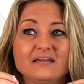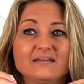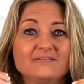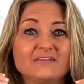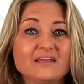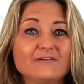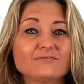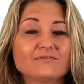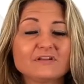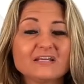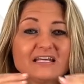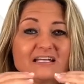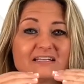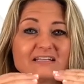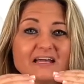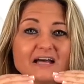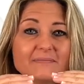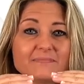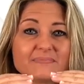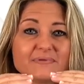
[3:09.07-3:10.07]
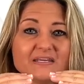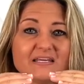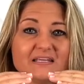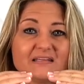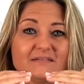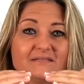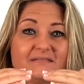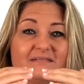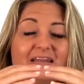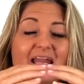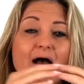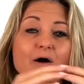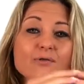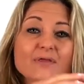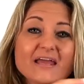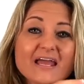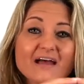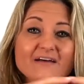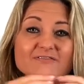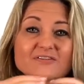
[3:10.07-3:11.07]
they've linked up that now
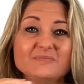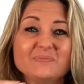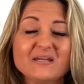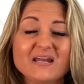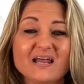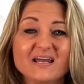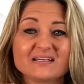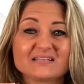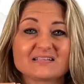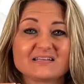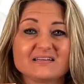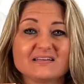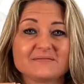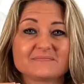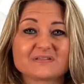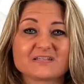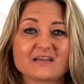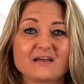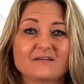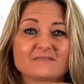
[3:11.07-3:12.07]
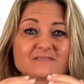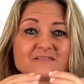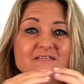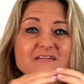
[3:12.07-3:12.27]
they have to be nice to themselves.